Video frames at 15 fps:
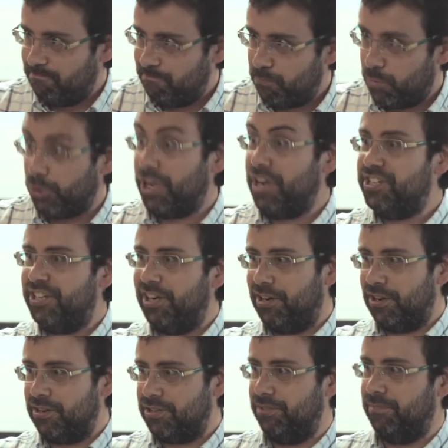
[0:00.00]
potential
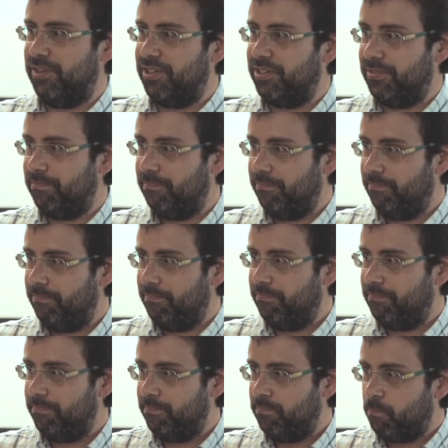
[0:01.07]
customers.
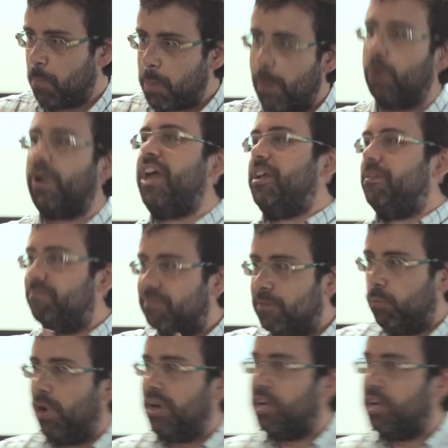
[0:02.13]
Okay, one